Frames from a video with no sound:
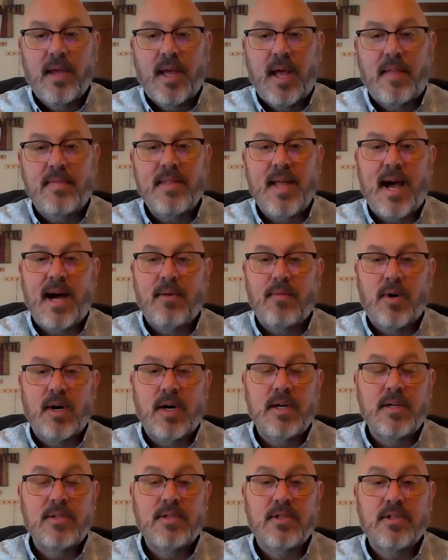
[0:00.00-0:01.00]
And that
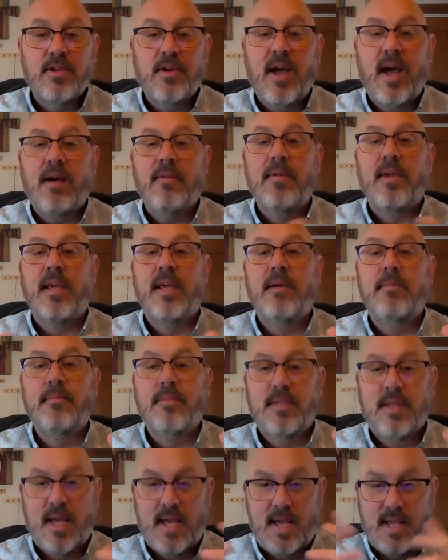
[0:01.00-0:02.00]
was to have
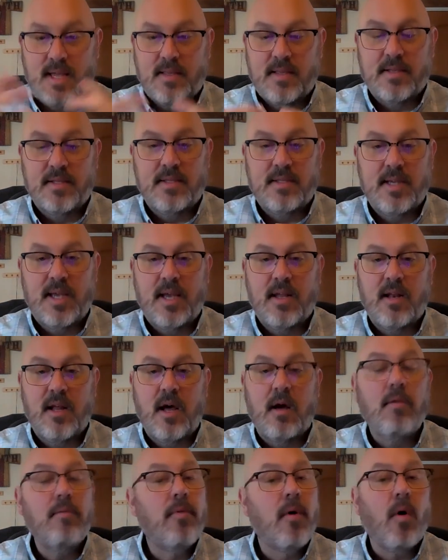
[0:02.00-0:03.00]
him take the sin
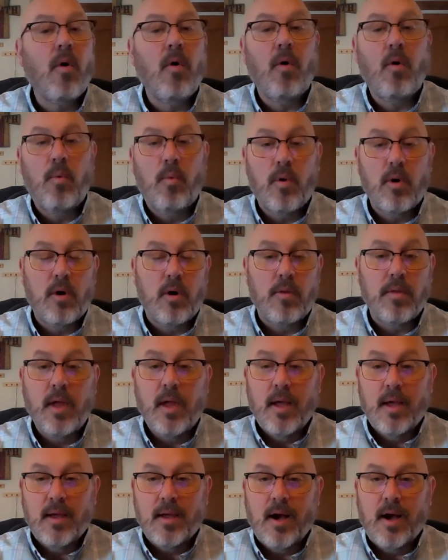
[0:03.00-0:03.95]
of the whole world.